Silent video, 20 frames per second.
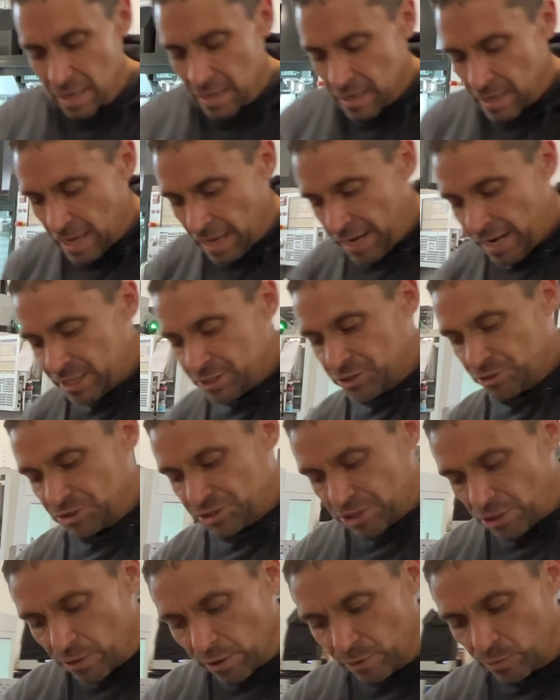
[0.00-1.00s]
And as your
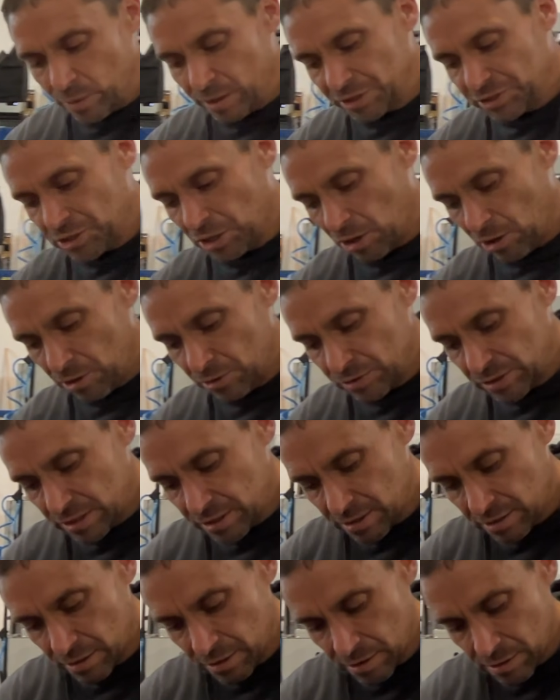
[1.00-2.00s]
steering wheel turns,
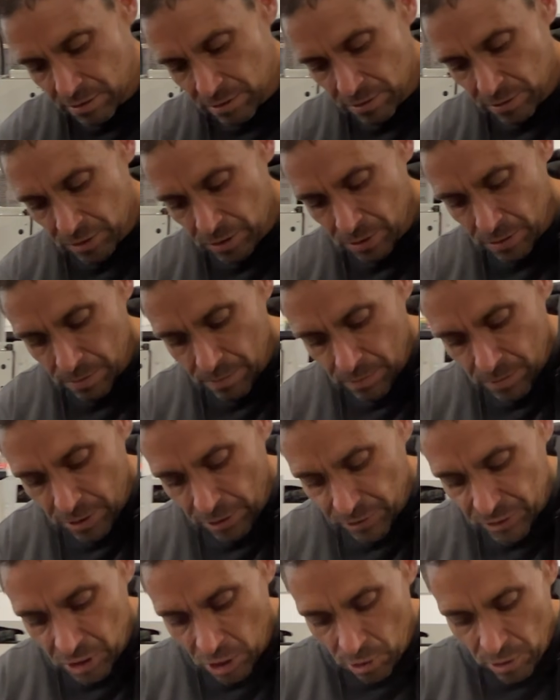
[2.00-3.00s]

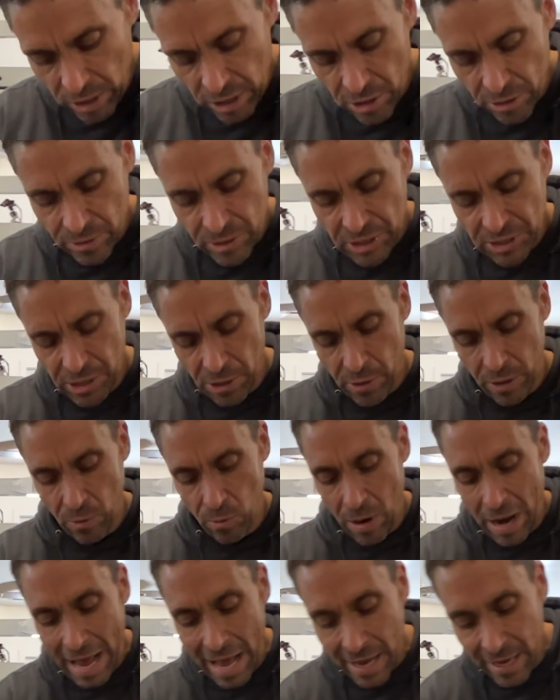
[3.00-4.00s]
you're turning your steering
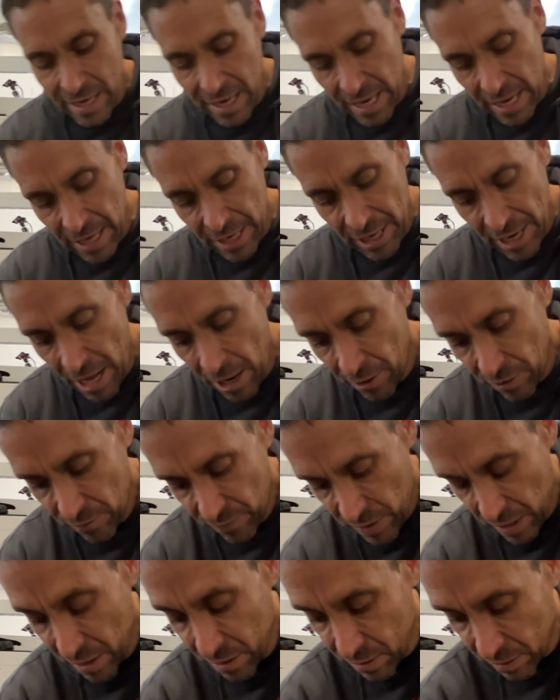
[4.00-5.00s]
rack in and out of the
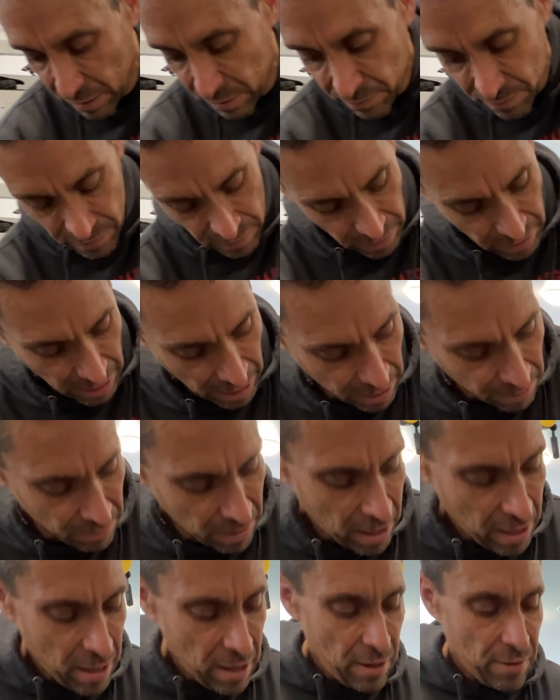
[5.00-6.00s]
vehicle, okay?
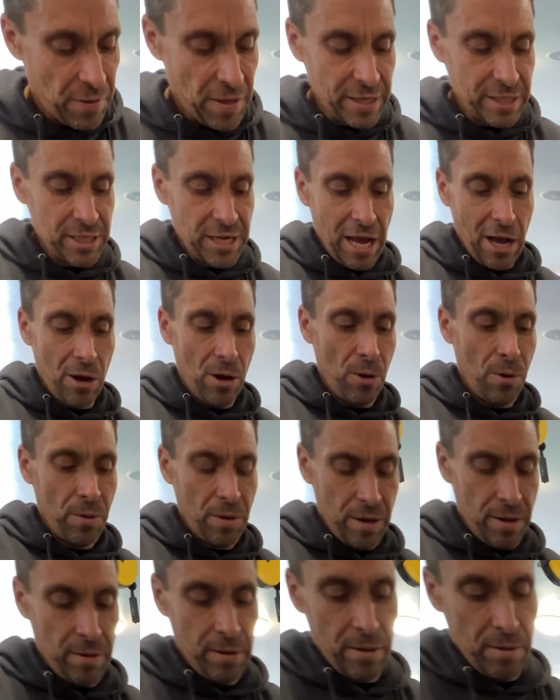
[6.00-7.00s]
This now
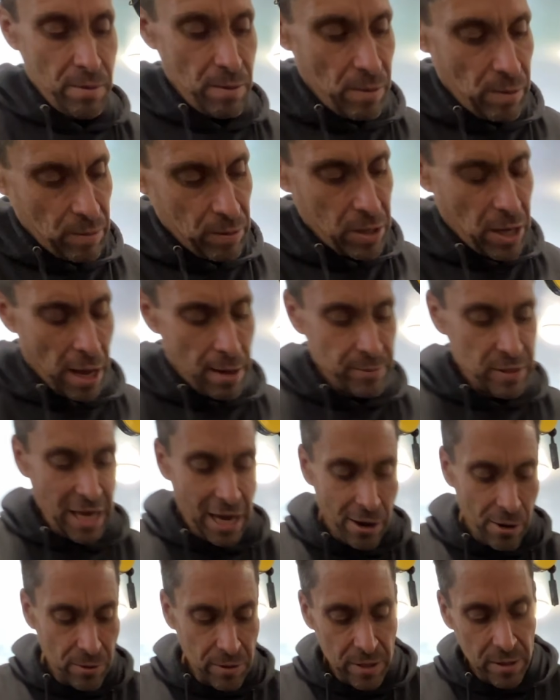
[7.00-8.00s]
comes
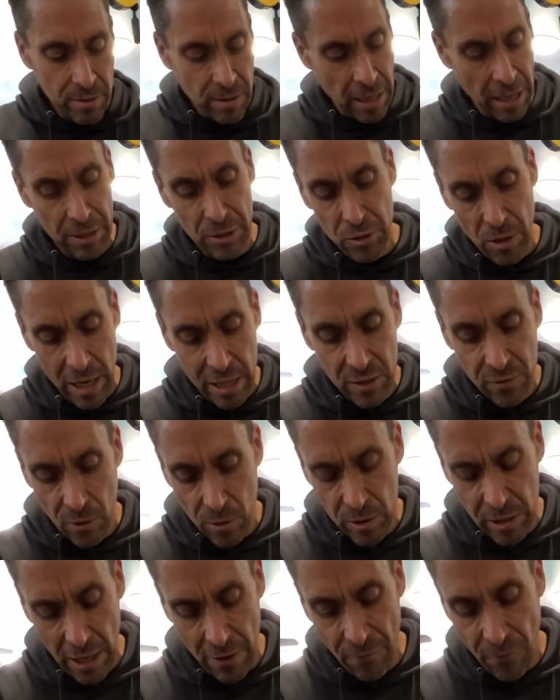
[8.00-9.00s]
out and
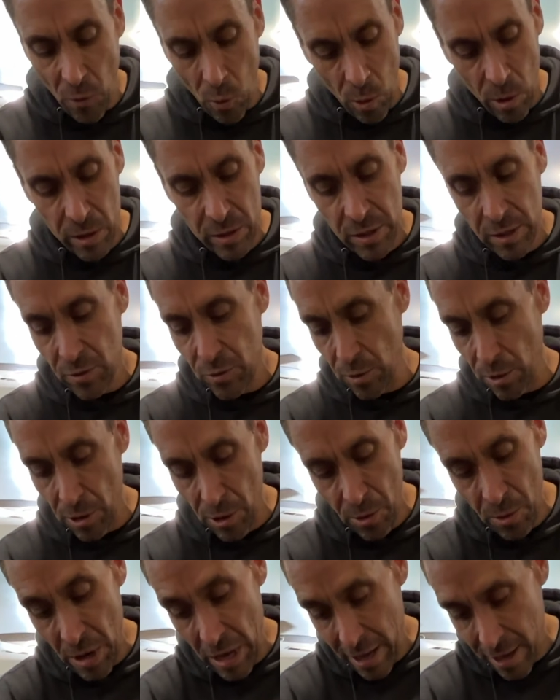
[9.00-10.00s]
transfers that force
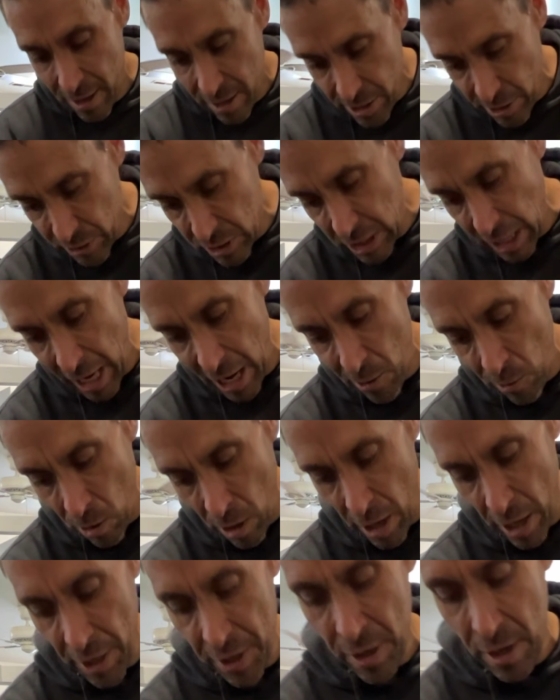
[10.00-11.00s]
through your tie
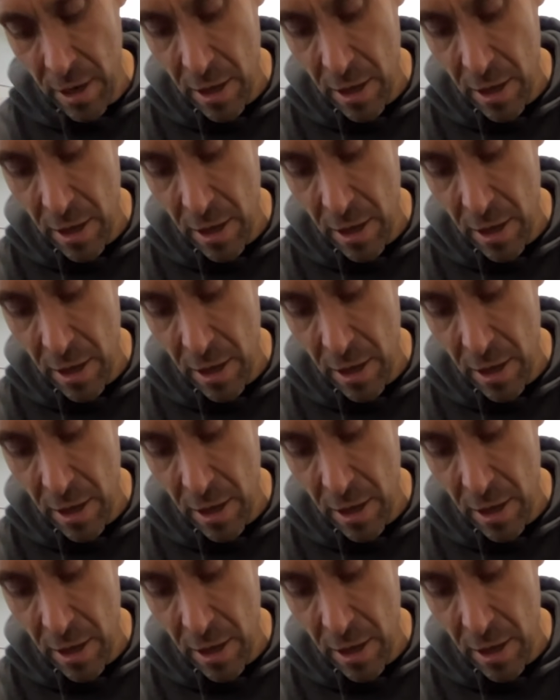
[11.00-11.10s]
rod,